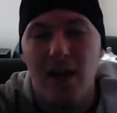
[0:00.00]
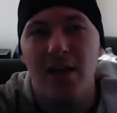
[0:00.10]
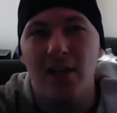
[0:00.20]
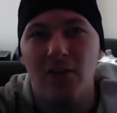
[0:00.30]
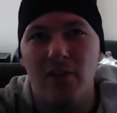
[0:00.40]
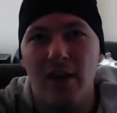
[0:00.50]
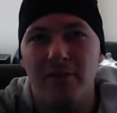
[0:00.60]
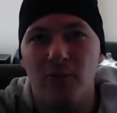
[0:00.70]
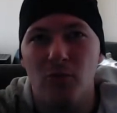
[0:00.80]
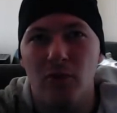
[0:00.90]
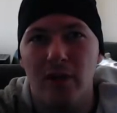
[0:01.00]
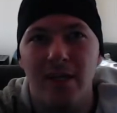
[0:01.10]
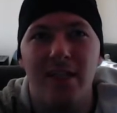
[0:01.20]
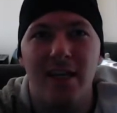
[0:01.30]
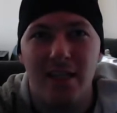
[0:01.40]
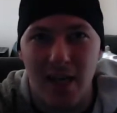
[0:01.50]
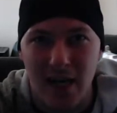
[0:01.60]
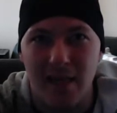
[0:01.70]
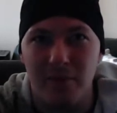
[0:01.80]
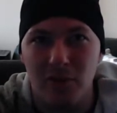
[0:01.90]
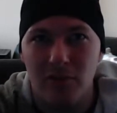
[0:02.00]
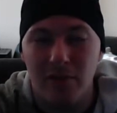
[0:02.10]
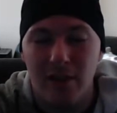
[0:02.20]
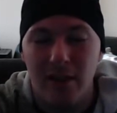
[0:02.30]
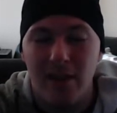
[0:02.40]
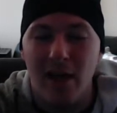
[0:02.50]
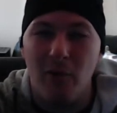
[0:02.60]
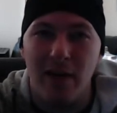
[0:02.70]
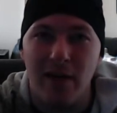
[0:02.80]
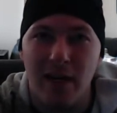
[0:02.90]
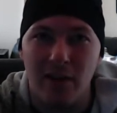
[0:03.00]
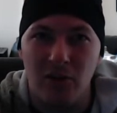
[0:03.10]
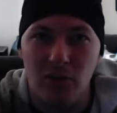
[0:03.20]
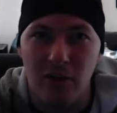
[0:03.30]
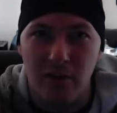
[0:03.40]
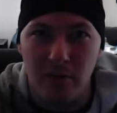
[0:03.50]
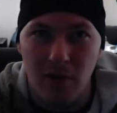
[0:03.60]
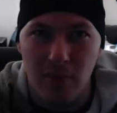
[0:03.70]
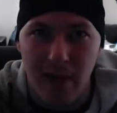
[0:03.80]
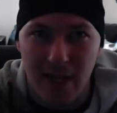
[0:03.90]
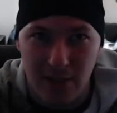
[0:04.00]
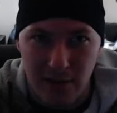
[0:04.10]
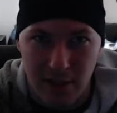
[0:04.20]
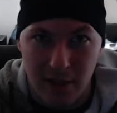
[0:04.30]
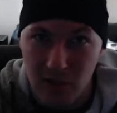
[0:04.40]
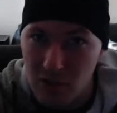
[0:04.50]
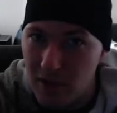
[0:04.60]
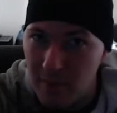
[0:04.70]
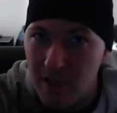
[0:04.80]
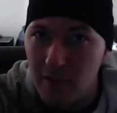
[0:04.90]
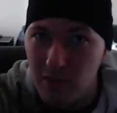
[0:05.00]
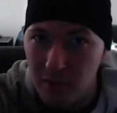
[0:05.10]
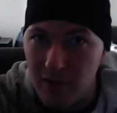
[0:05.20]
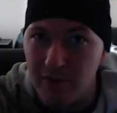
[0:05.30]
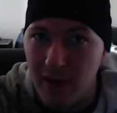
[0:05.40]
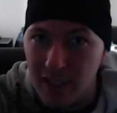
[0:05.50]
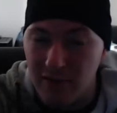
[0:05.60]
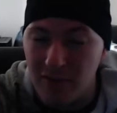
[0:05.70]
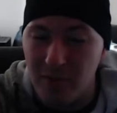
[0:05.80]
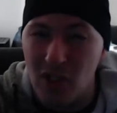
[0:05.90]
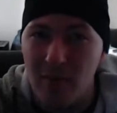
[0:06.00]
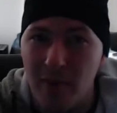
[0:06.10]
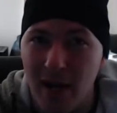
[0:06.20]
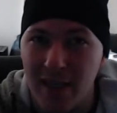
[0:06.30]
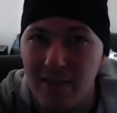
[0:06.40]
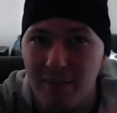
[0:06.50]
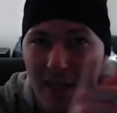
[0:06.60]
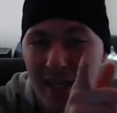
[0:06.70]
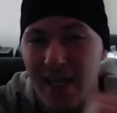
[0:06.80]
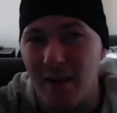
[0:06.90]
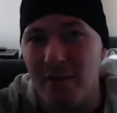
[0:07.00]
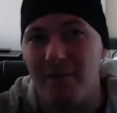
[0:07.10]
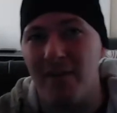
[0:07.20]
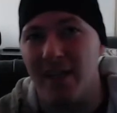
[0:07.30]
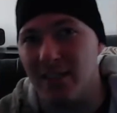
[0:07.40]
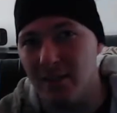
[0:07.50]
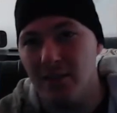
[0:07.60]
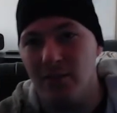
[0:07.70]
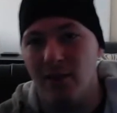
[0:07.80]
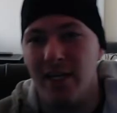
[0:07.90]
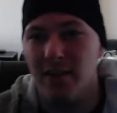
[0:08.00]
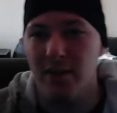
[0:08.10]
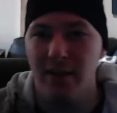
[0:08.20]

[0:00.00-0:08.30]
You can do that for 10 times. That way you're not going to lose all your bone mass there, because you want to be able to be effective. To be a good pilot, you got to be fit, right?